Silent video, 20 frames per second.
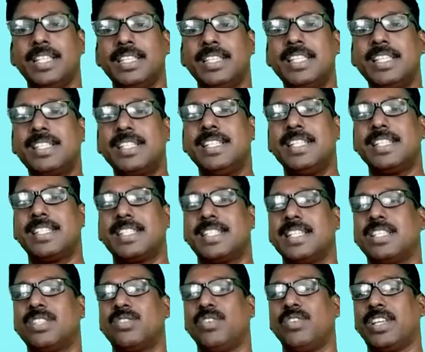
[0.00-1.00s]
This
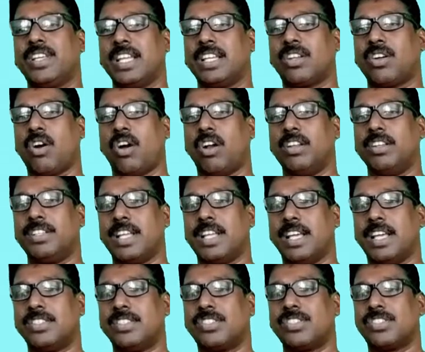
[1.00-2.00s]
distance we can call it
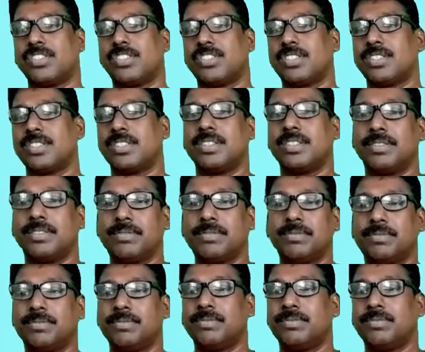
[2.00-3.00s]
as
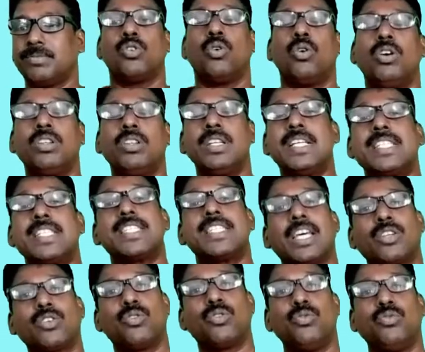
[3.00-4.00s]

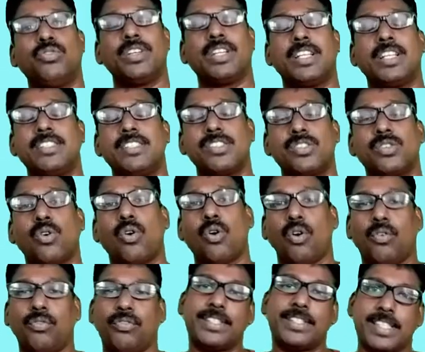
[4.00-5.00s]
circumference
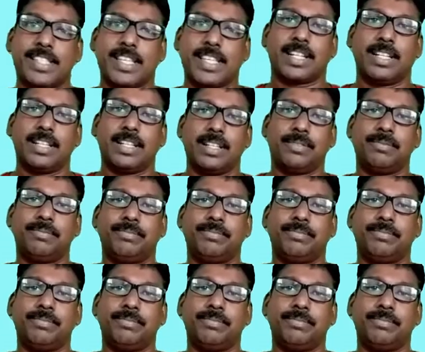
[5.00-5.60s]
of a circle.